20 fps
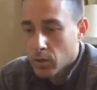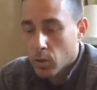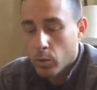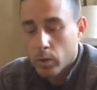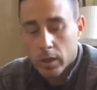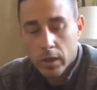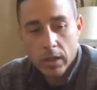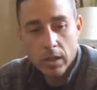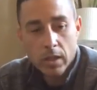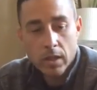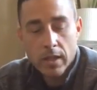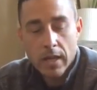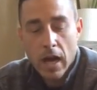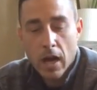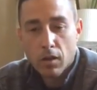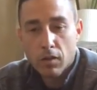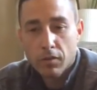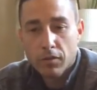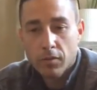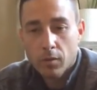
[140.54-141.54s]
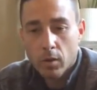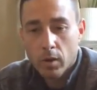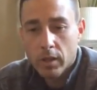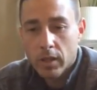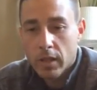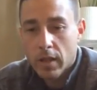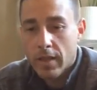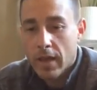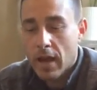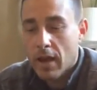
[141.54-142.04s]
So we're here in
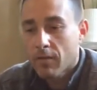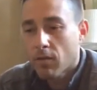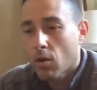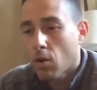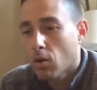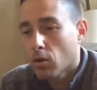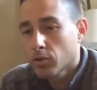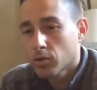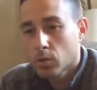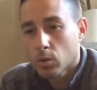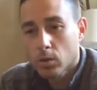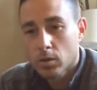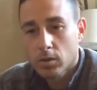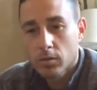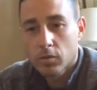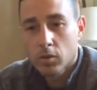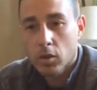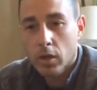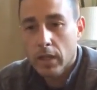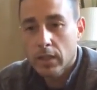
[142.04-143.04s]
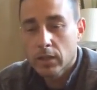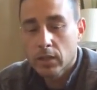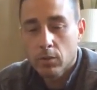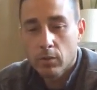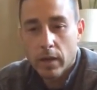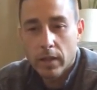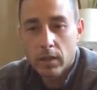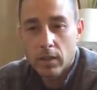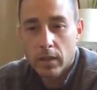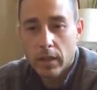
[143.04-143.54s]
California, they have all sorts of
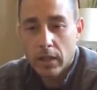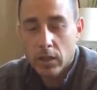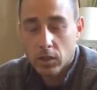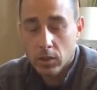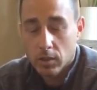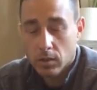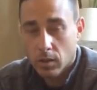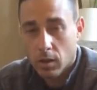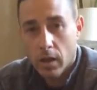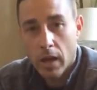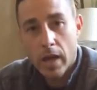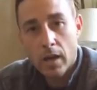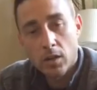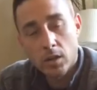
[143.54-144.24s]
crazy regulations on